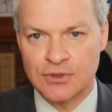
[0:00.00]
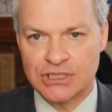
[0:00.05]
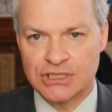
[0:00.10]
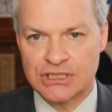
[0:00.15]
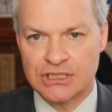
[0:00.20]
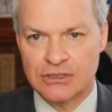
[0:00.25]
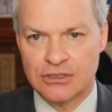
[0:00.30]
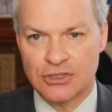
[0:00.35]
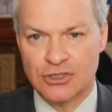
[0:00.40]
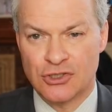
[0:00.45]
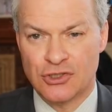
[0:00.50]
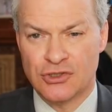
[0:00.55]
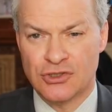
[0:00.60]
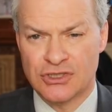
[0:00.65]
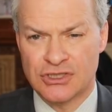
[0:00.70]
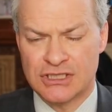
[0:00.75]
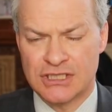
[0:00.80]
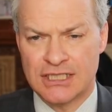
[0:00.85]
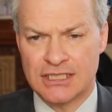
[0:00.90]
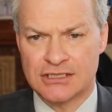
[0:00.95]
which in the
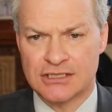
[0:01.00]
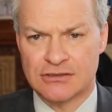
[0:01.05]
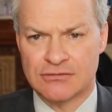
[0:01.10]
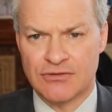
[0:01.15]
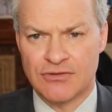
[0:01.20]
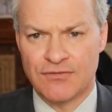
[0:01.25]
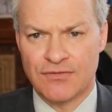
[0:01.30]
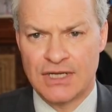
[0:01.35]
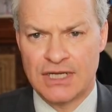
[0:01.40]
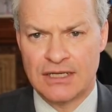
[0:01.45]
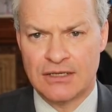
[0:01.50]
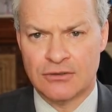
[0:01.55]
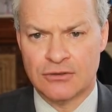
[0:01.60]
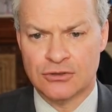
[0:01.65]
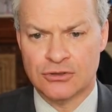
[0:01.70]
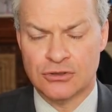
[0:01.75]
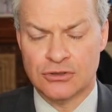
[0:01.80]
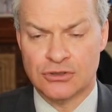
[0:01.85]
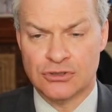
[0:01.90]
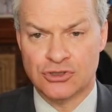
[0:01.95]
context of a
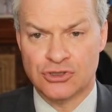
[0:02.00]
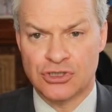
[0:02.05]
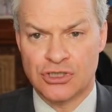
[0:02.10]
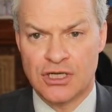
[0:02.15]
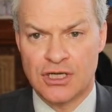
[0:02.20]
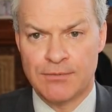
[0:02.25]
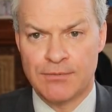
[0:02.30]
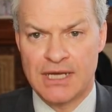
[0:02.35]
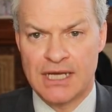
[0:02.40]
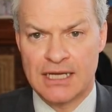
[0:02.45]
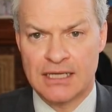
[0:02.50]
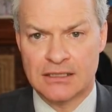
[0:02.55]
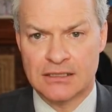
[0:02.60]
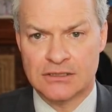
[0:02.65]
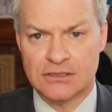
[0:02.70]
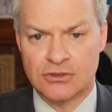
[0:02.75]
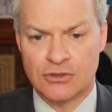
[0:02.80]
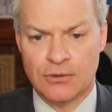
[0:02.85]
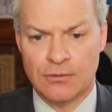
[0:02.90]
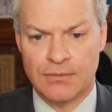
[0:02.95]
vowel dry bag
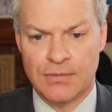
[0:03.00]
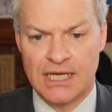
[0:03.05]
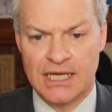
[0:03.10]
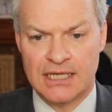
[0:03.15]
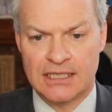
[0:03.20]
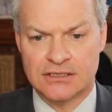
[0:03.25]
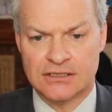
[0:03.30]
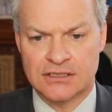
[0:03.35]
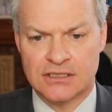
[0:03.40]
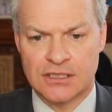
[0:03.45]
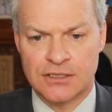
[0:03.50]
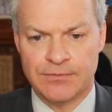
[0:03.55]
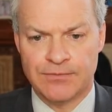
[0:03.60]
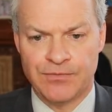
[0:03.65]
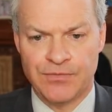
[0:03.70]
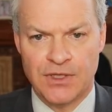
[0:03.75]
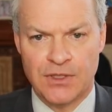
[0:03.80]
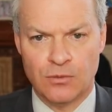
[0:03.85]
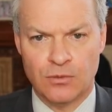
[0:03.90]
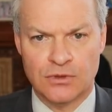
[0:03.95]
is not bad. So
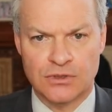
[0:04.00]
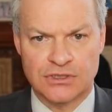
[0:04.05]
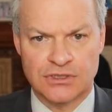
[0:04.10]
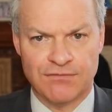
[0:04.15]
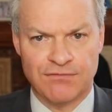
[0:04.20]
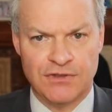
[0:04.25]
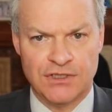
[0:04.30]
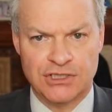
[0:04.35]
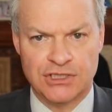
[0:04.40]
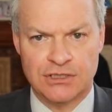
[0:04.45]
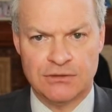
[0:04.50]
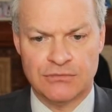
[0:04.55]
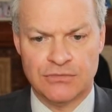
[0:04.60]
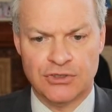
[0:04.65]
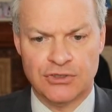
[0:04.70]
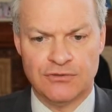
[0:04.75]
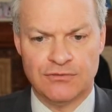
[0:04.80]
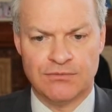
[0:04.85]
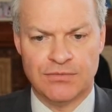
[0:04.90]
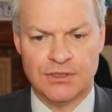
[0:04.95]
it was a fishy
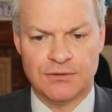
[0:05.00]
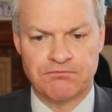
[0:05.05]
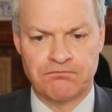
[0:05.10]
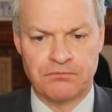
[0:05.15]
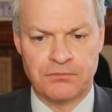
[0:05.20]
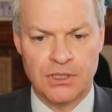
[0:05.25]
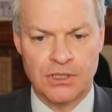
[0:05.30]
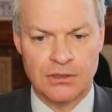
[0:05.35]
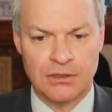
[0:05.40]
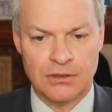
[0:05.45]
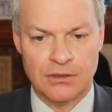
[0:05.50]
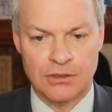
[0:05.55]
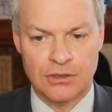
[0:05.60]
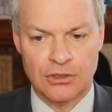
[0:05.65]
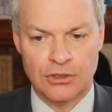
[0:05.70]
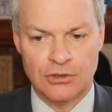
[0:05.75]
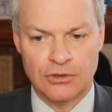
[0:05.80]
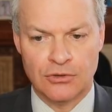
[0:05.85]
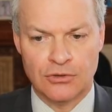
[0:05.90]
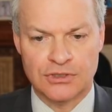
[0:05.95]
move, but
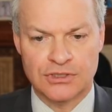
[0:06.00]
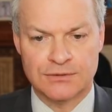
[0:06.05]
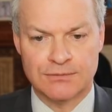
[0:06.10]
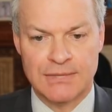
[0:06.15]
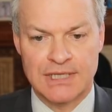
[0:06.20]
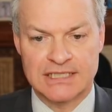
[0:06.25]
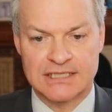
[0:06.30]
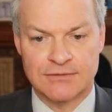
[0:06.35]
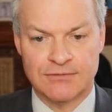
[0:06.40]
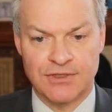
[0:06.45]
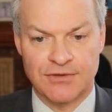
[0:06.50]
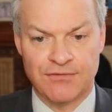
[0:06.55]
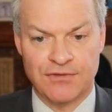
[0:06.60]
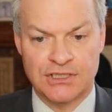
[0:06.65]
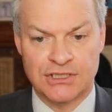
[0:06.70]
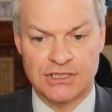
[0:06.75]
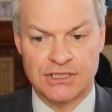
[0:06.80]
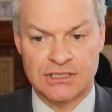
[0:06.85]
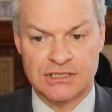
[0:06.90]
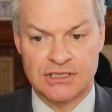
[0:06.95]
Not as massively
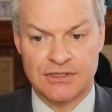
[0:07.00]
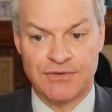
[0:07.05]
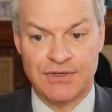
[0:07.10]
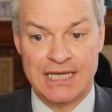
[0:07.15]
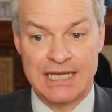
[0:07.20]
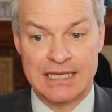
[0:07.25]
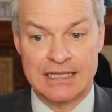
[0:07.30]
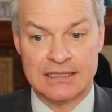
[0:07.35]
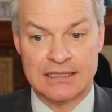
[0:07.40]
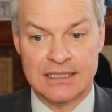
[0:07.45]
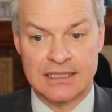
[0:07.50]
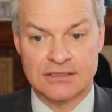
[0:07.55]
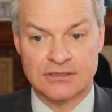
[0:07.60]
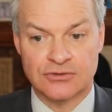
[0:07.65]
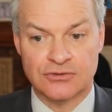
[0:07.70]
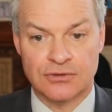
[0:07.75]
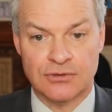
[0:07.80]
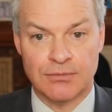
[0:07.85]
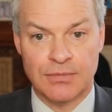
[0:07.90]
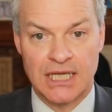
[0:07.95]
fishy as if he had an S
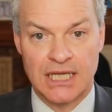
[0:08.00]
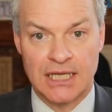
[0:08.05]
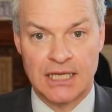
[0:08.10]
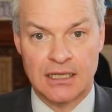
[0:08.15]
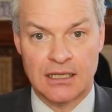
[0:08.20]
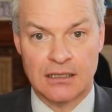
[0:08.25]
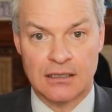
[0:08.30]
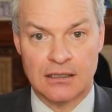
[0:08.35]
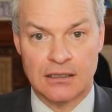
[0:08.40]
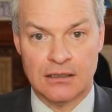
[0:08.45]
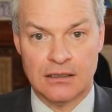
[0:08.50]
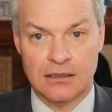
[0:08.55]
or a blank.